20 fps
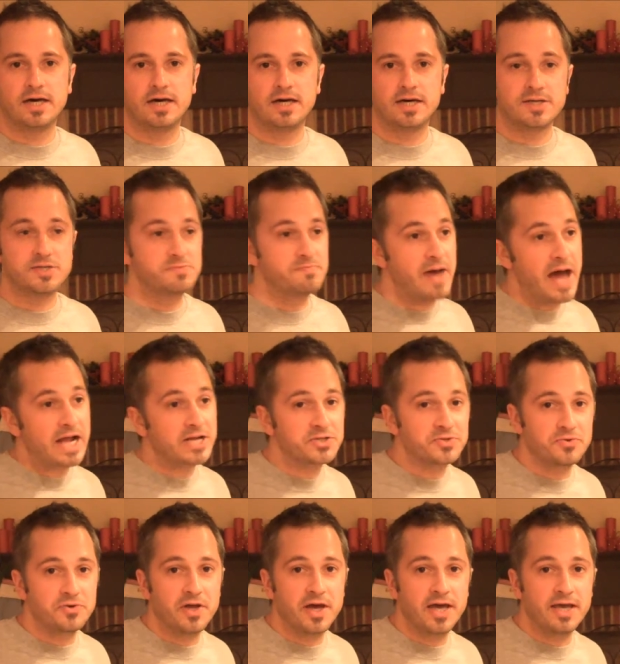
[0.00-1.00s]
It's
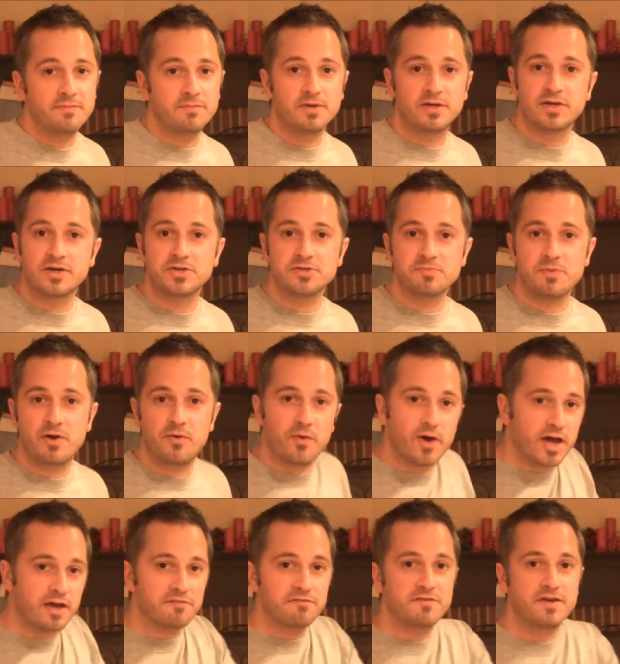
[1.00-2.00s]
Bachelor night because my
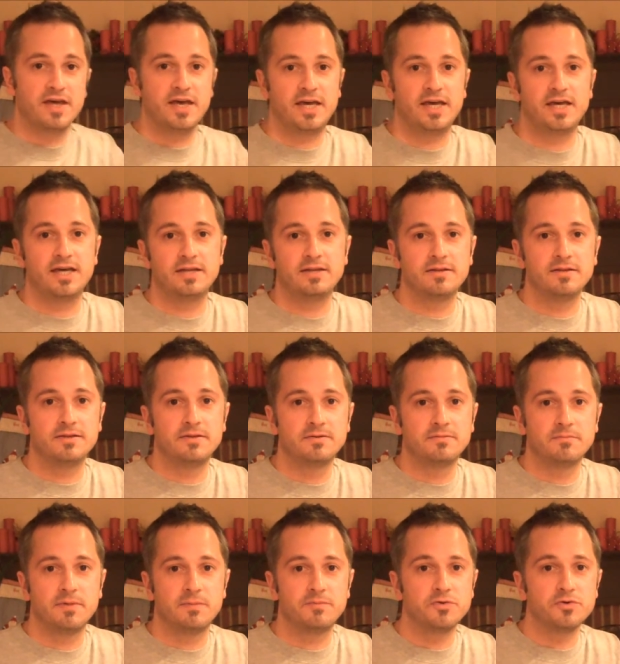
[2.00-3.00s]
wife and
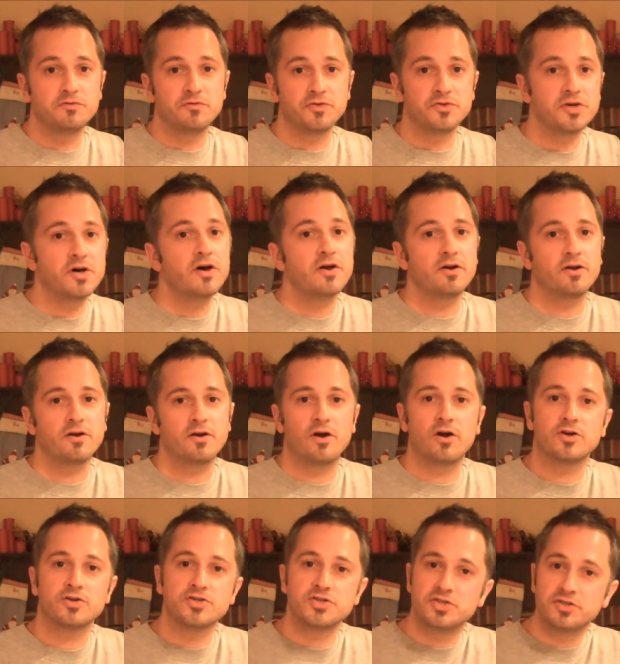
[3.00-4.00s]
my beautiful daughter
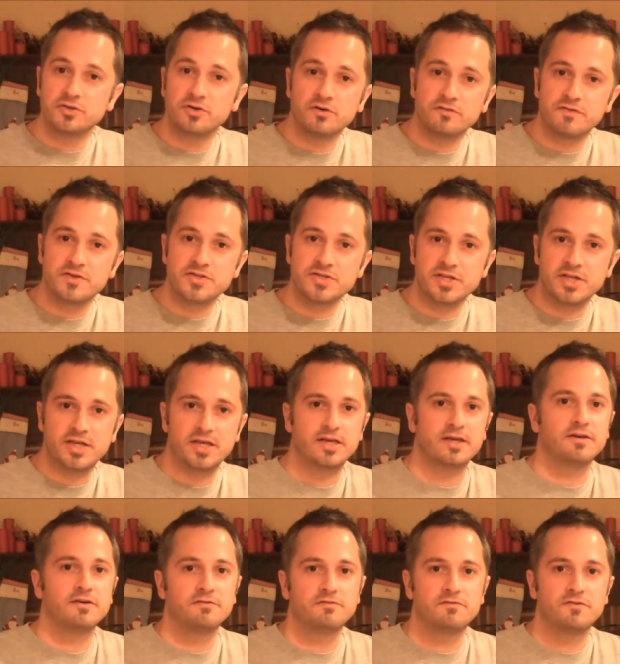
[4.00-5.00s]
are still visiting
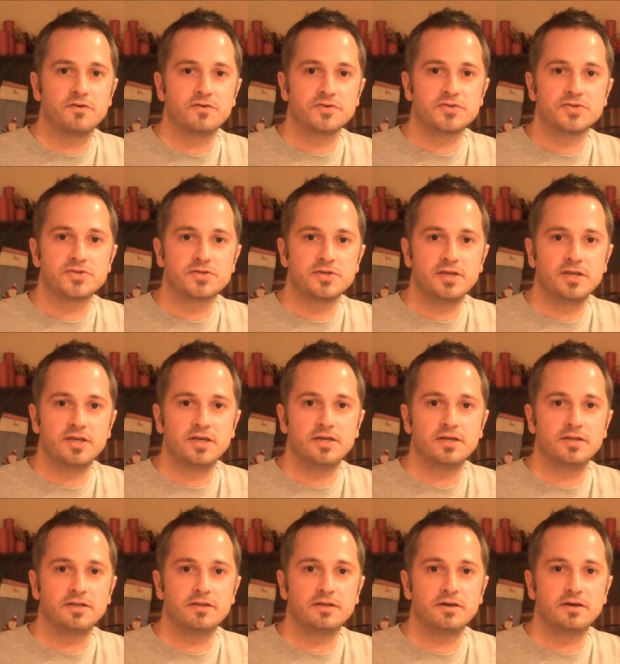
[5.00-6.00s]
folks in
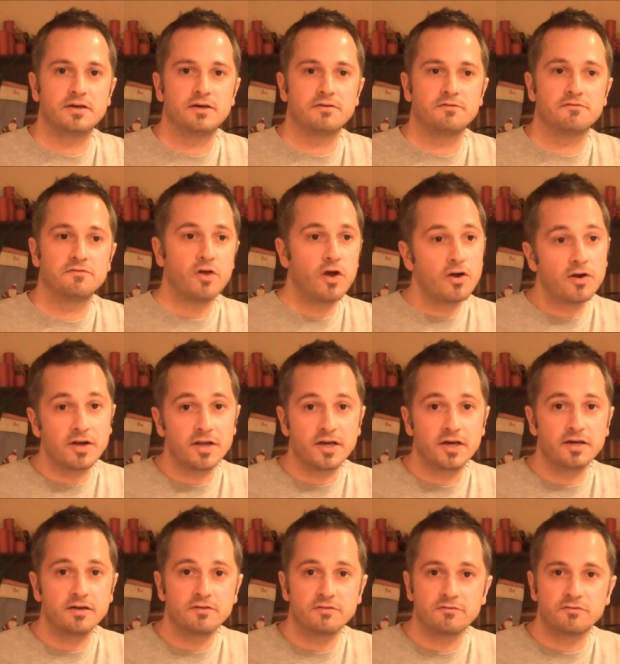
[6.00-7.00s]

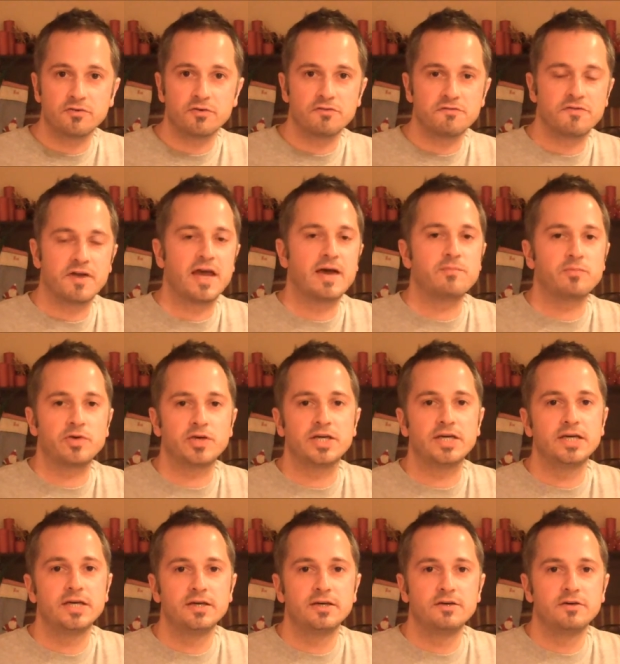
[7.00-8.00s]
Florida for a family
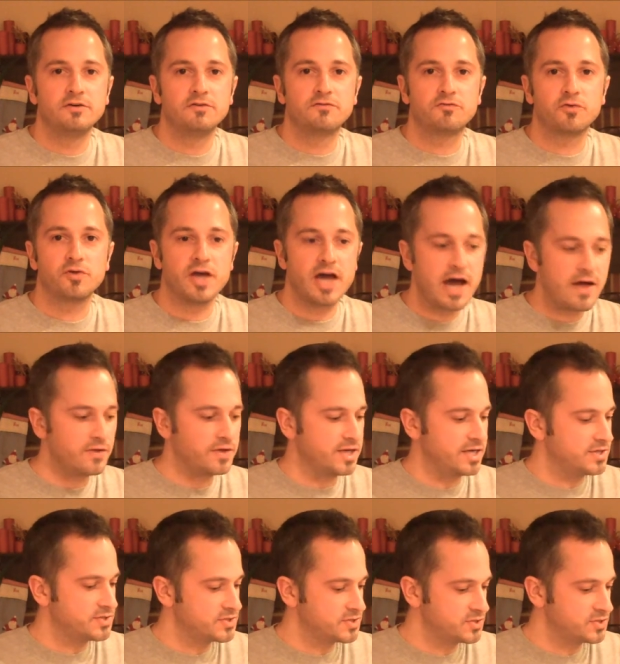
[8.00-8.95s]
for the holidays.